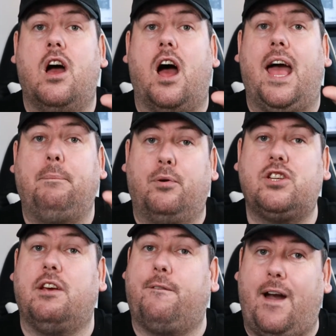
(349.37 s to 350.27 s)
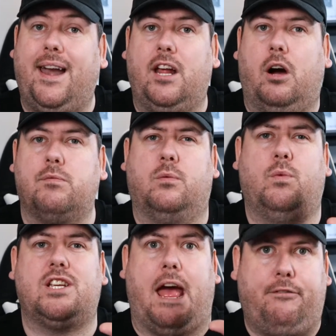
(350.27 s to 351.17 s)
a budget-friendly option
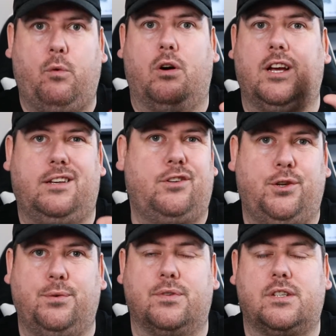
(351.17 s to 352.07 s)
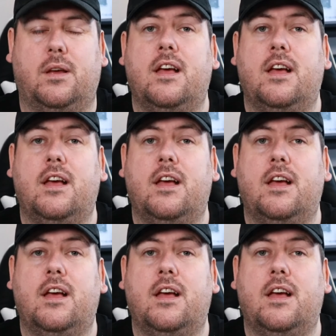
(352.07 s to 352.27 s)
which everyone can use.